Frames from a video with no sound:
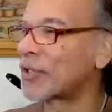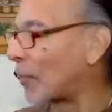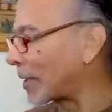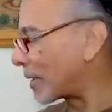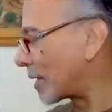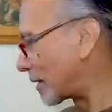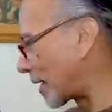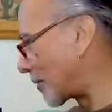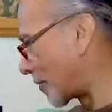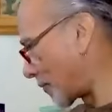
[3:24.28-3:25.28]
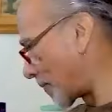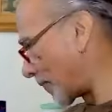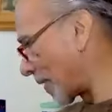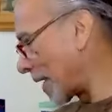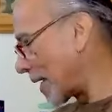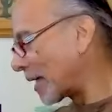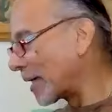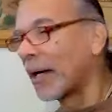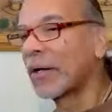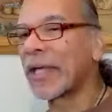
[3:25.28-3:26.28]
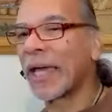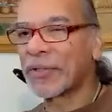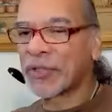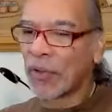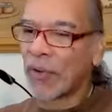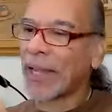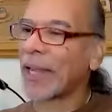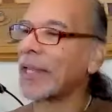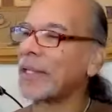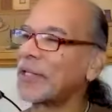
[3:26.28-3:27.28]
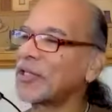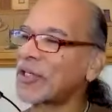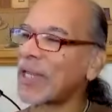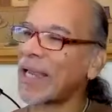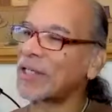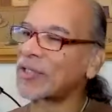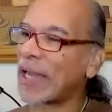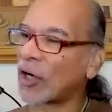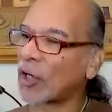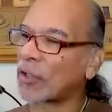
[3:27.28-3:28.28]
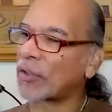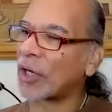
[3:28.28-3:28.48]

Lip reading: So okay, so in this case, they're